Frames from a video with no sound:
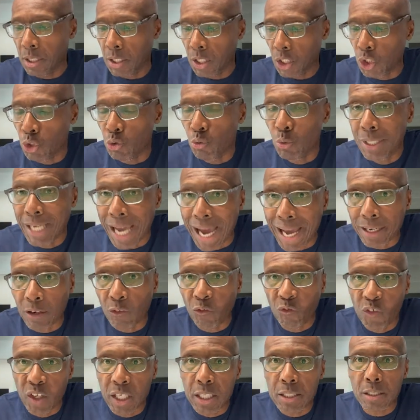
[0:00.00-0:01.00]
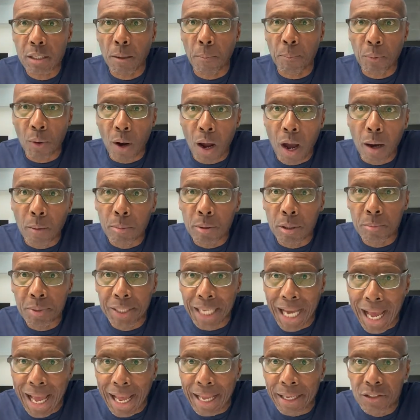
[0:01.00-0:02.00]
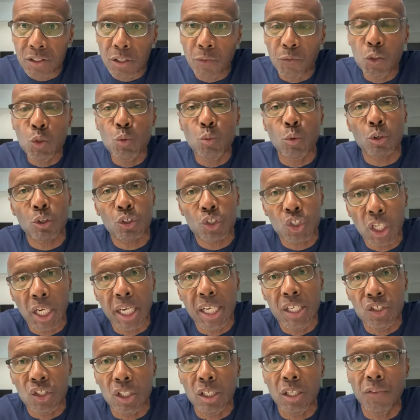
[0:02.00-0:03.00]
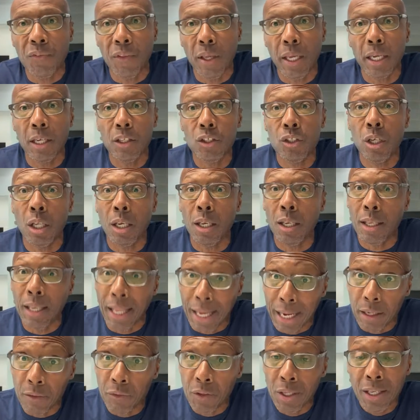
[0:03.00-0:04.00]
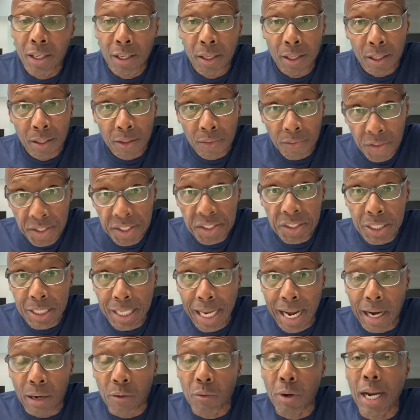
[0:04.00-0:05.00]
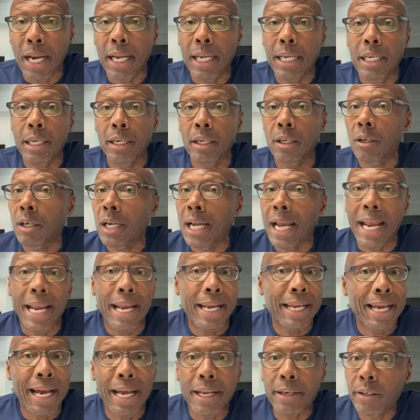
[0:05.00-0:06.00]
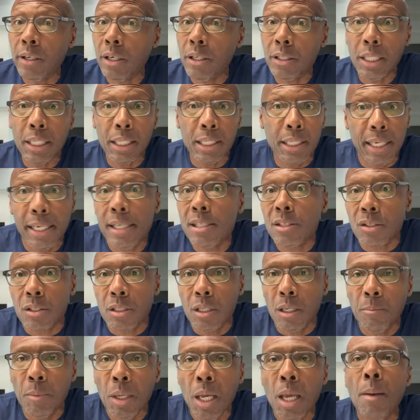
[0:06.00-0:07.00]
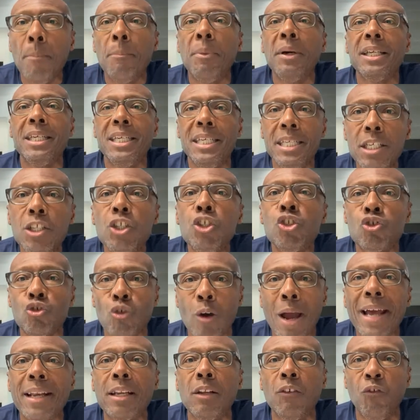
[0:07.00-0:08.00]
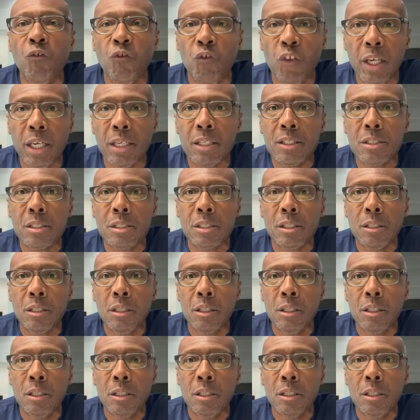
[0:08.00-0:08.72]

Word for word: You got to fix the problem, guys, if you want to change anything in your life. This guy right here, ain't got nothing against him, but he's trying to fix